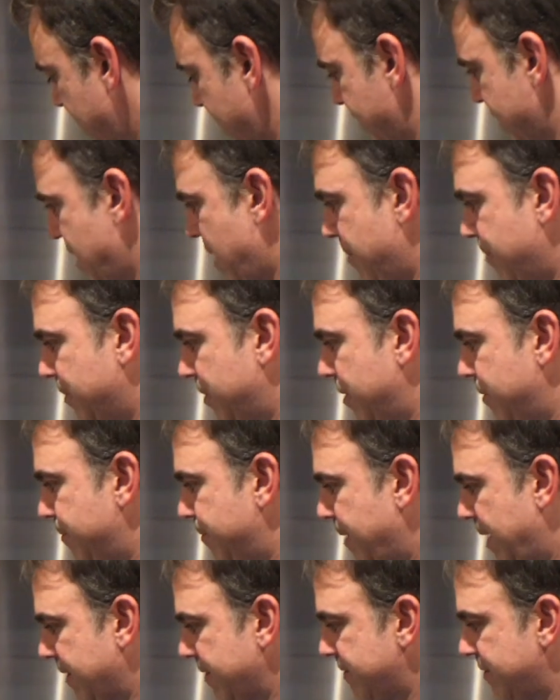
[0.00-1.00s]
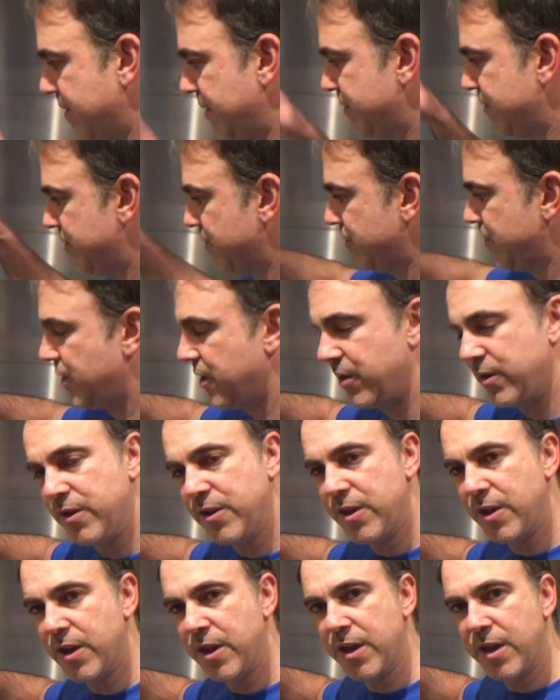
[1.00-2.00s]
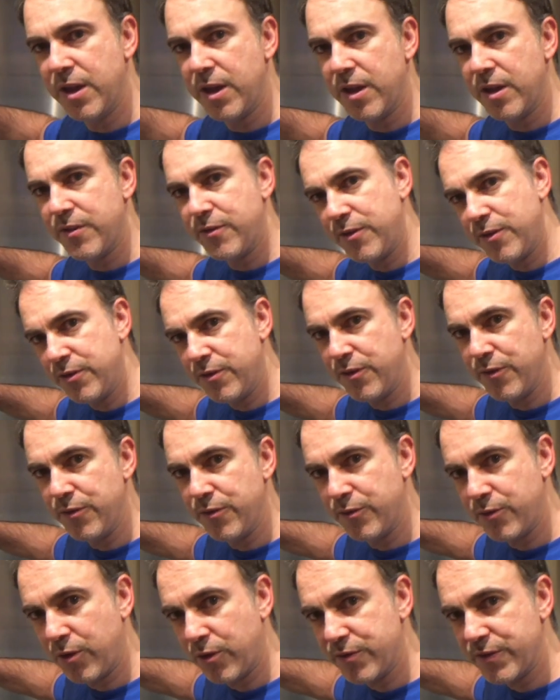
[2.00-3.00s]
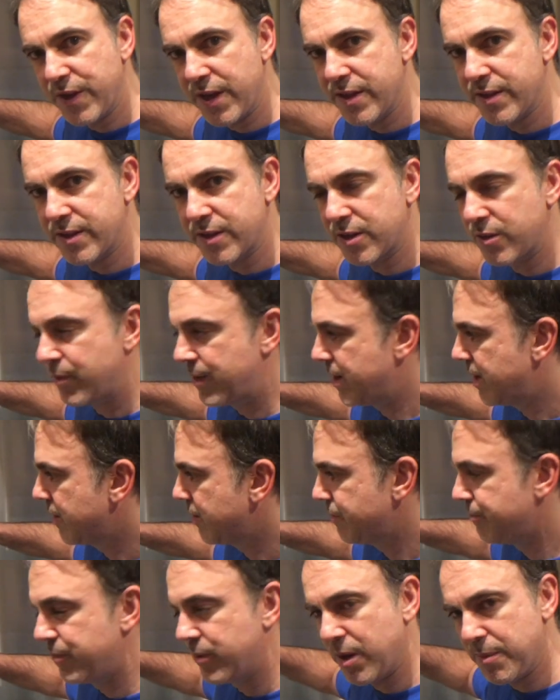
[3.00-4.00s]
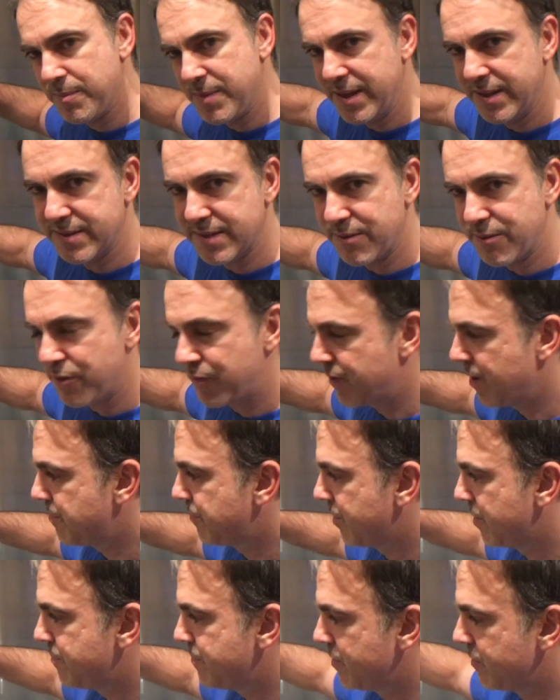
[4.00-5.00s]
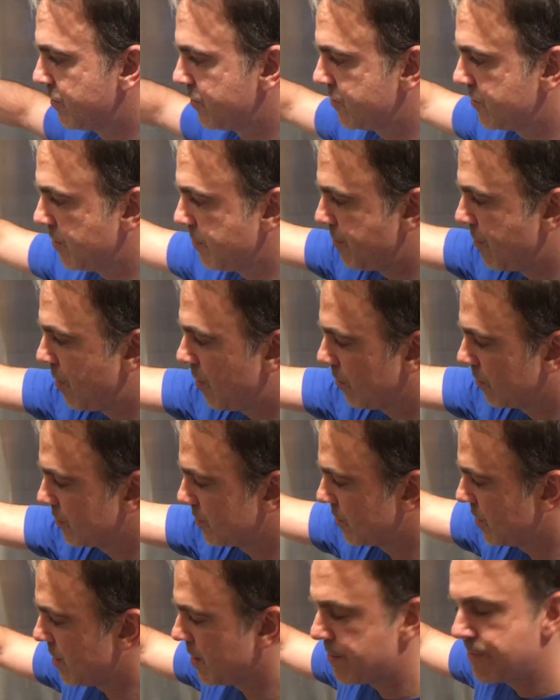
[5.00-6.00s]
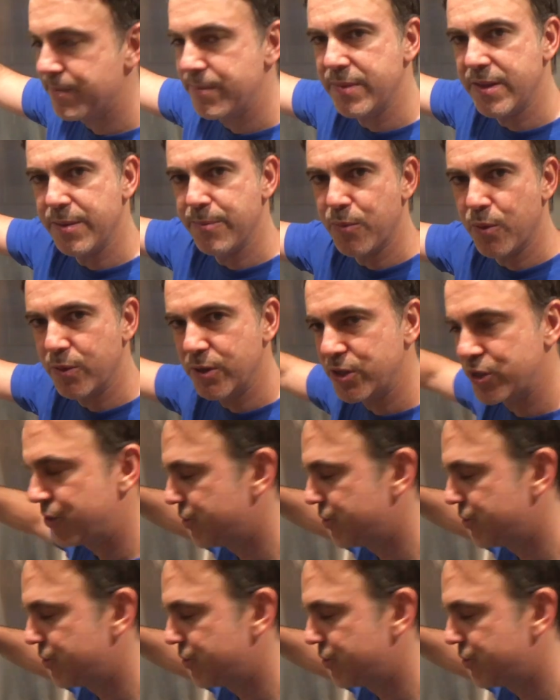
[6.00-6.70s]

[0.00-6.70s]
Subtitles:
and now I'm gonna pass this into the container where I'm gonna mix everything. I'm gonna mix the malt and the brewing